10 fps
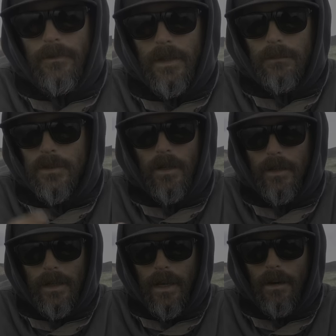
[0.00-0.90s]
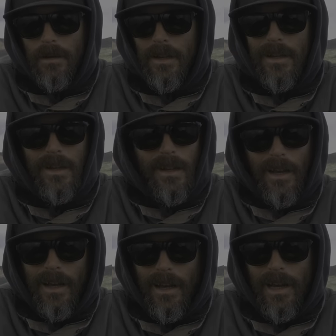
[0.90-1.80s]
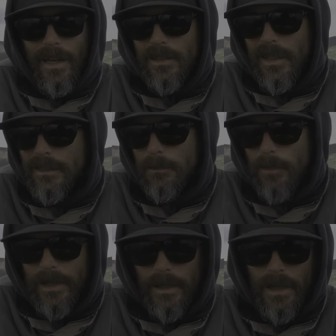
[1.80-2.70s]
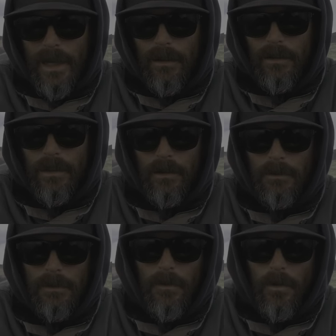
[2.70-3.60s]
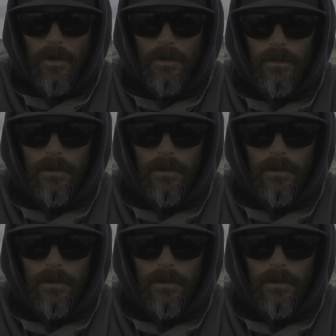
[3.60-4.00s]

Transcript: for them starting out. I actually like to button it down a little bit more.